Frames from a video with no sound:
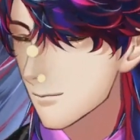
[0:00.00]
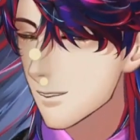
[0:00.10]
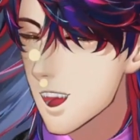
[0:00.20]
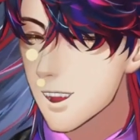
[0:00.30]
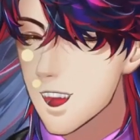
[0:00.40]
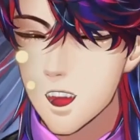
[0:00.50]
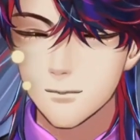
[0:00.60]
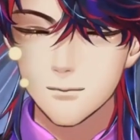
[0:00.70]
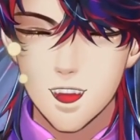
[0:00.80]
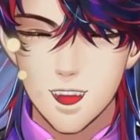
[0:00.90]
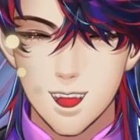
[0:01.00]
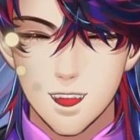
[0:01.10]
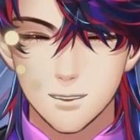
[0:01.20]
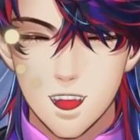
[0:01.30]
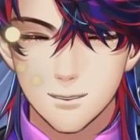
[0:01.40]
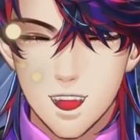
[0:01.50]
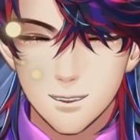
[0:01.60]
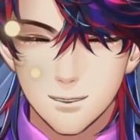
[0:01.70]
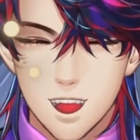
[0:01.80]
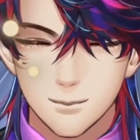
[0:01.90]
Um, wait, let me get you a cup of
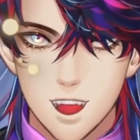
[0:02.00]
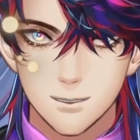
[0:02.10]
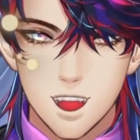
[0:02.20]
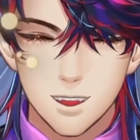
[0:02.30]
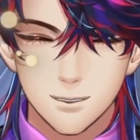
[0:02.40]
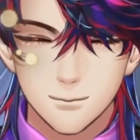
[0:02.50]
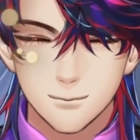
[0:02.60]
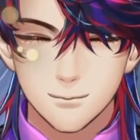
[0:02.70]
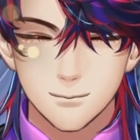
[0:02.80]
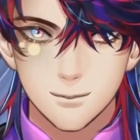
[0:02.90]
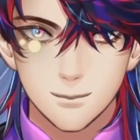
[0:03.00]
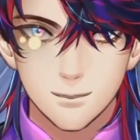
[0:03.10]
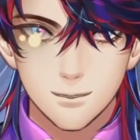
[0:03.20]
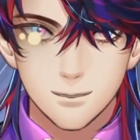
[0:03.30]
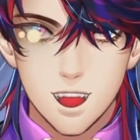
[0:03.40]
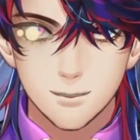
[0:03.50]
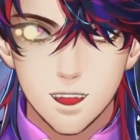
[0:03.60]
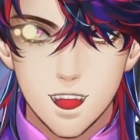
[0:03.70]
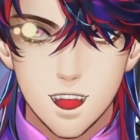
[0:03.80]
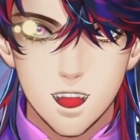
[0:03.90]
some or something. Drink
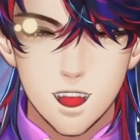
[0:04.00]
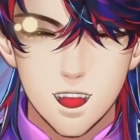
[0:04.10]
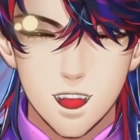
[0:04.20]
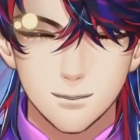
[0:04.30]
straight from the bottle.